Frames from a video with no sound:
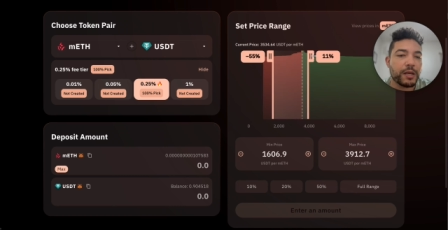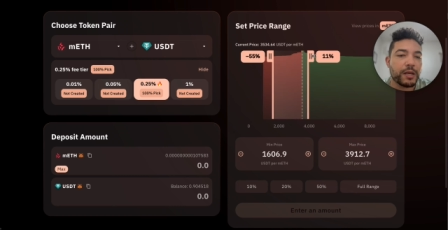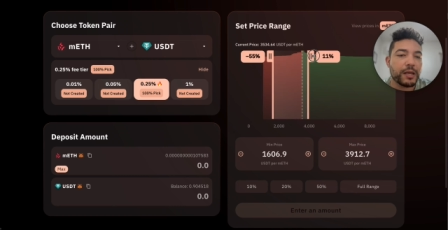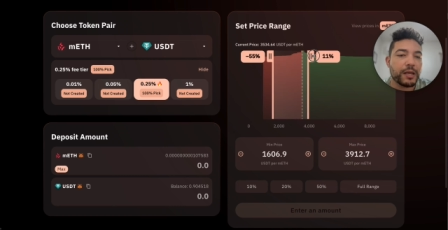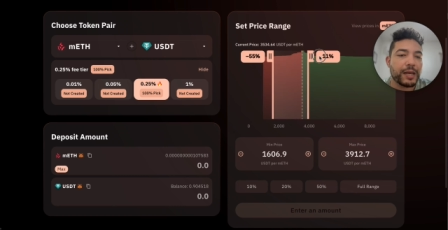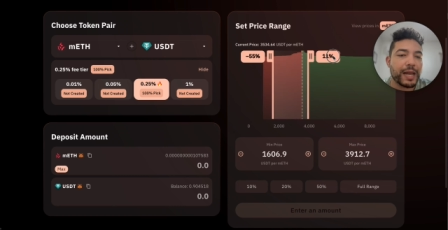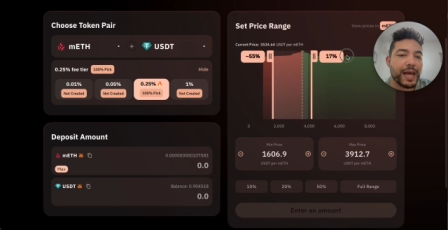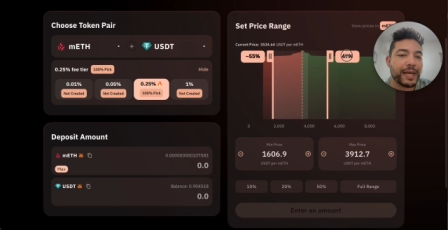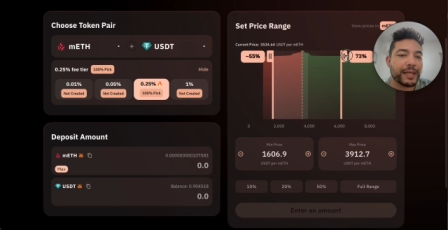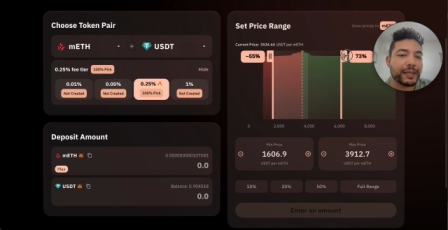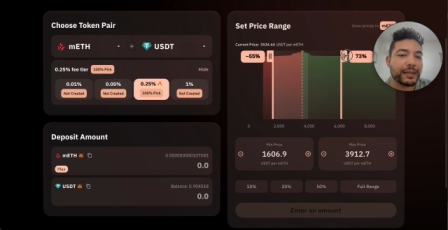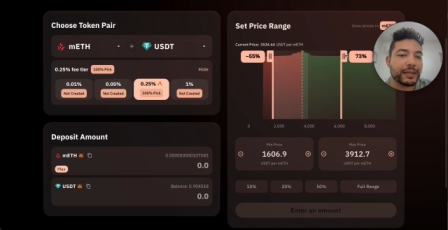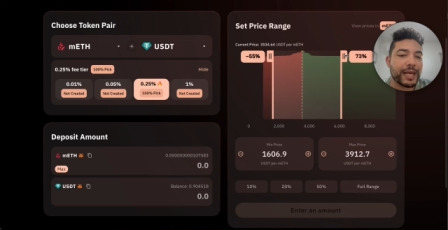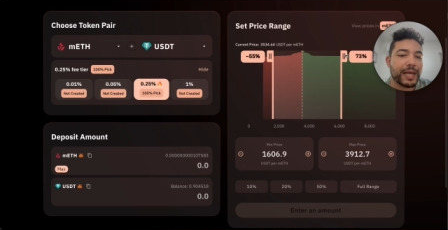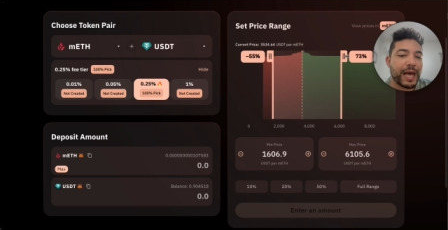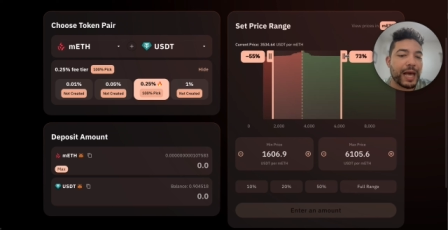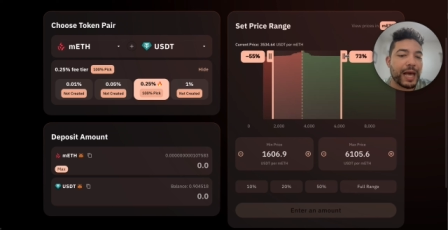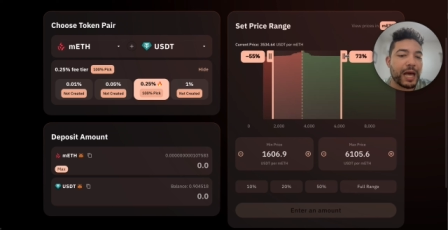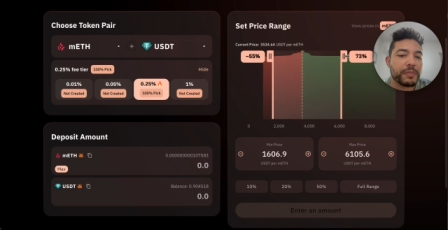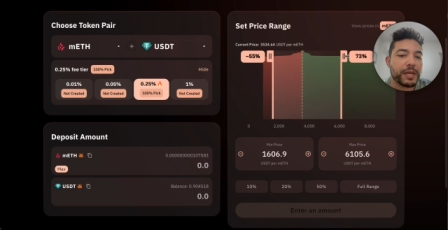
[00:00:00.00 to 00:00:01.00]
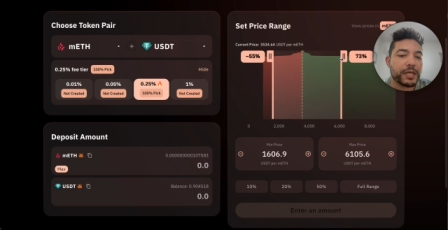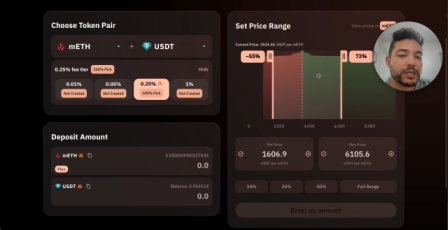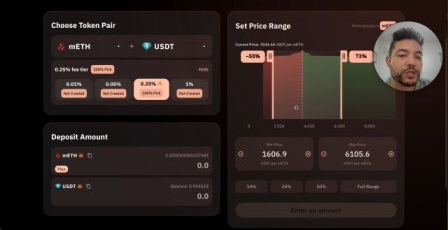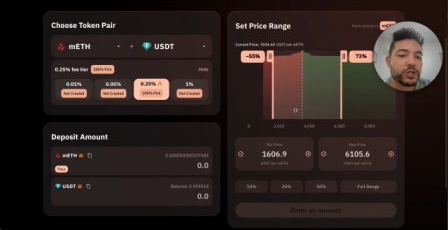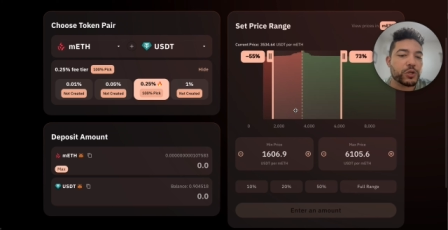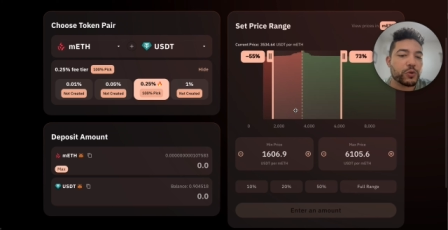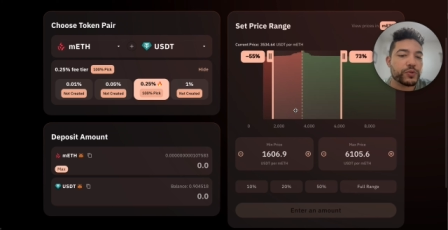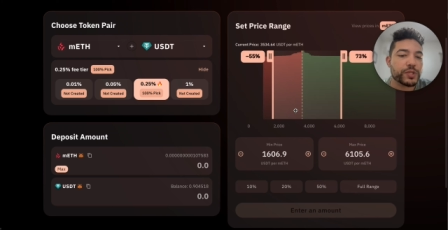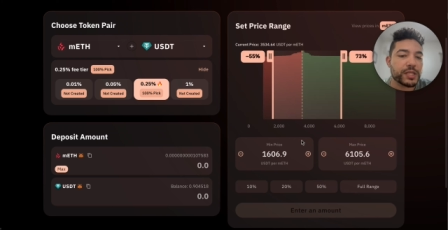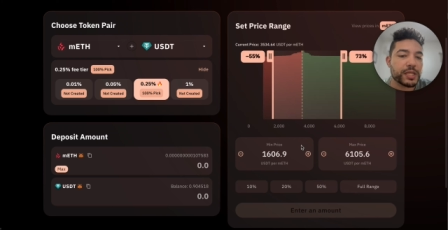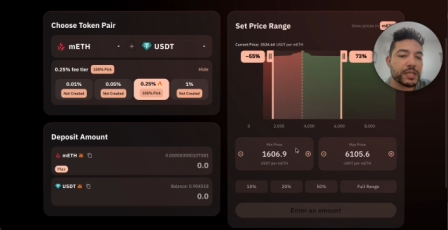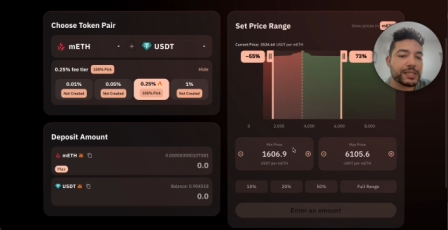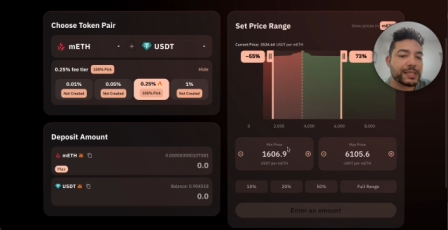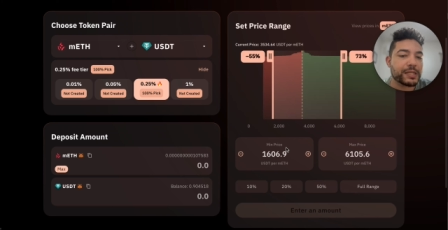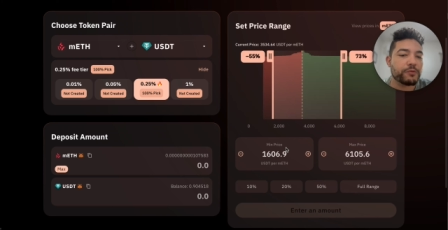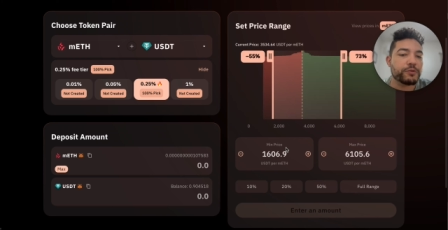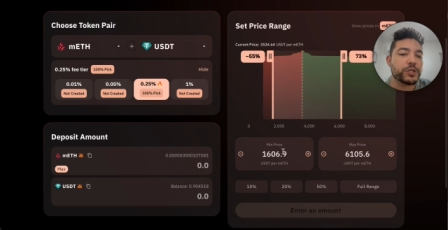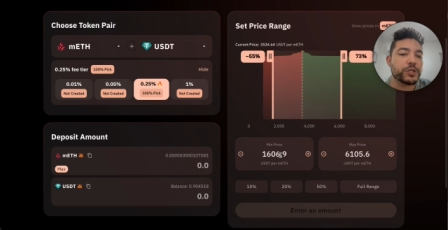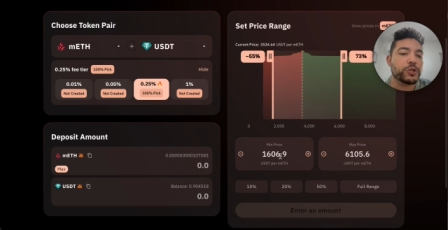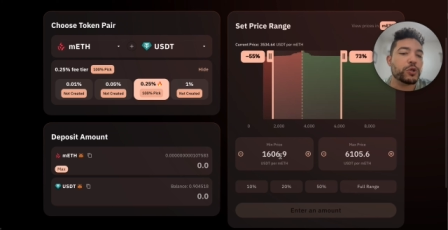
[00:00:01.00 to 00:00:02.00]
like that makes no sense.
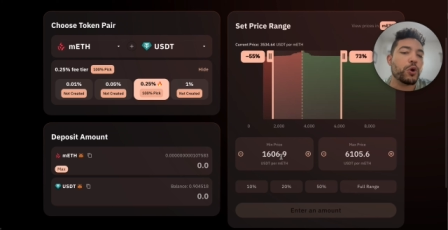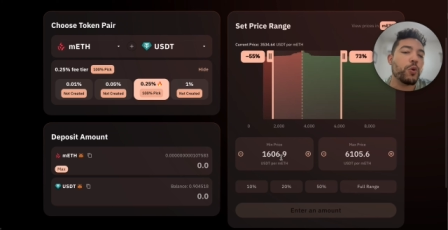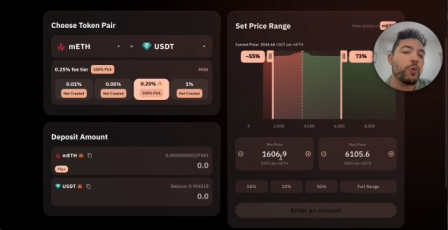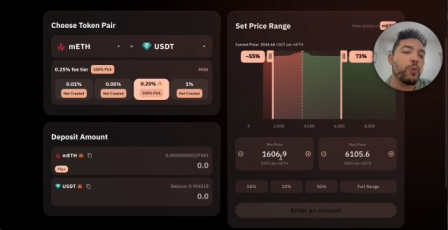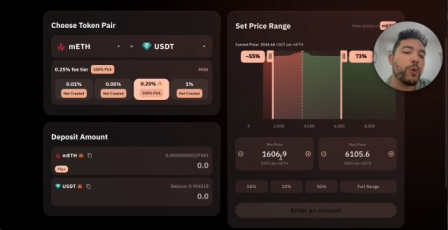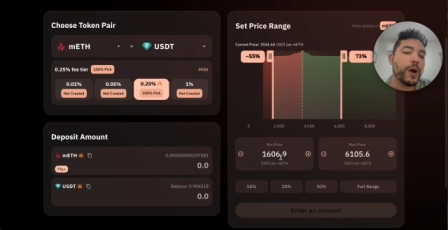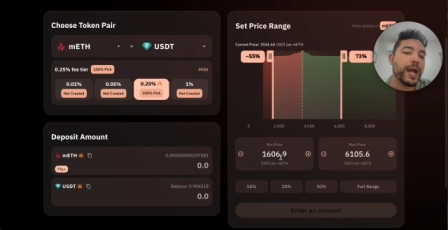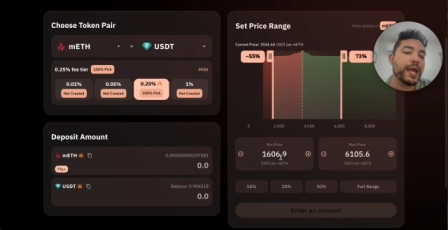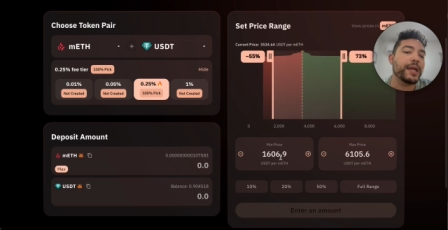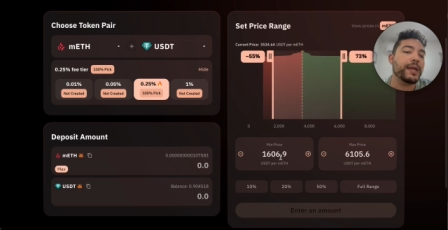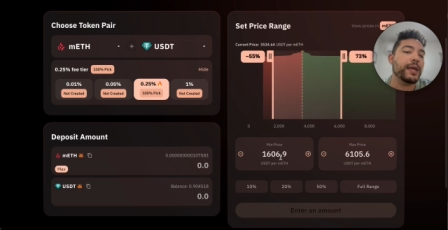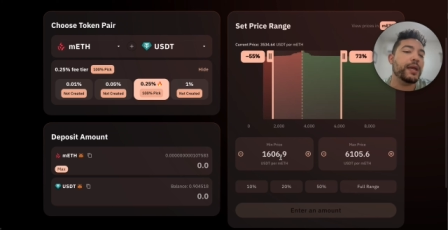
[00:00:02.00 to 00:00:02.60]
There is no way